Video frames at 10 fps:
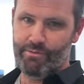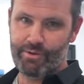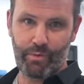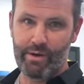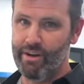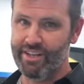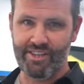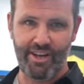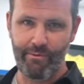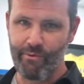It's where I
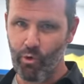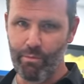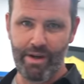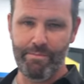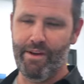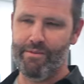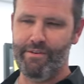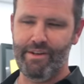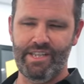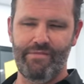start with all my bike
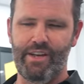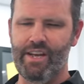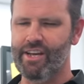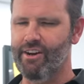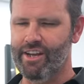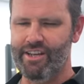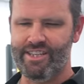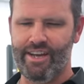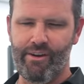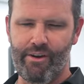fits. If you can't get your
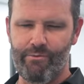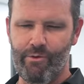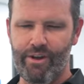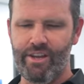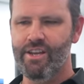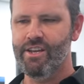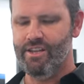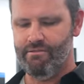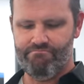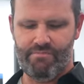saddle height right,
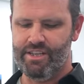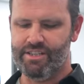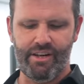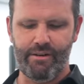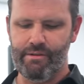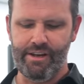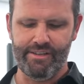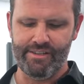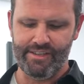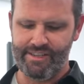it's going to lead
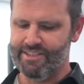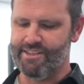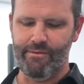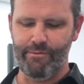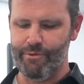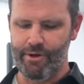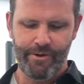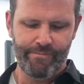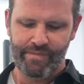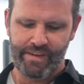to discomfort,
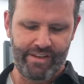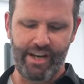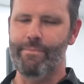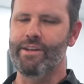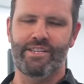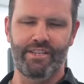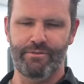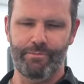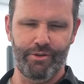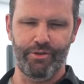the inability
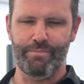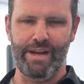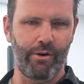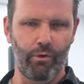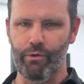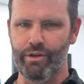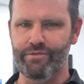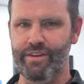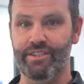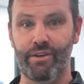to produce power, all those
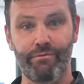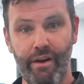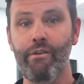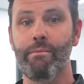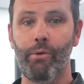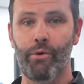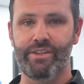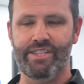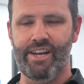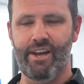things. So very important
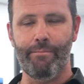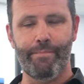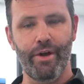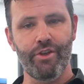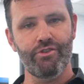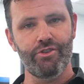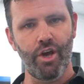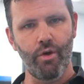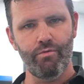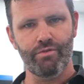to set it out, but
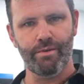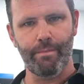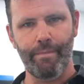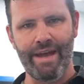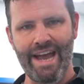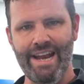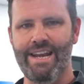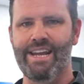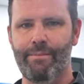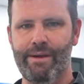don't
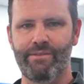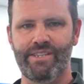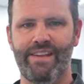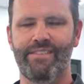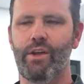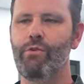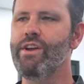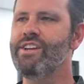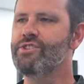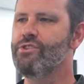panic about it. There
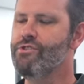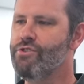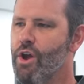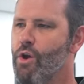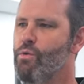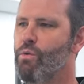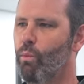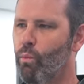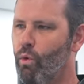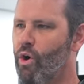is no
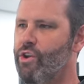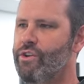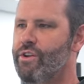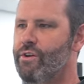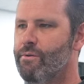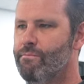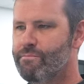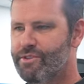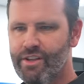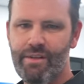one
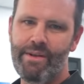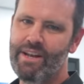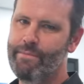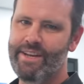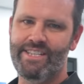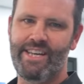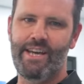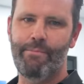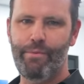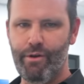to the
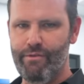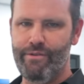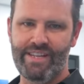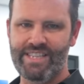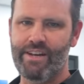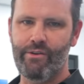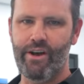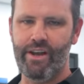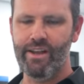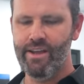millimeter perfect saddle
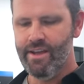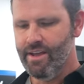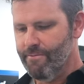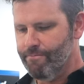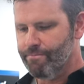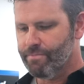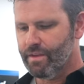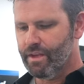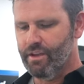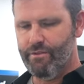height.
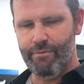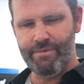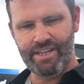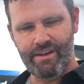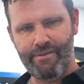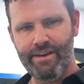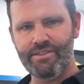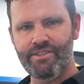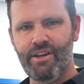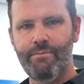You've heard me say
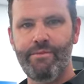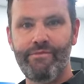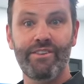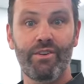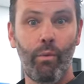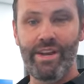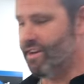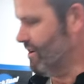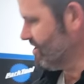1,000 times, there's a window.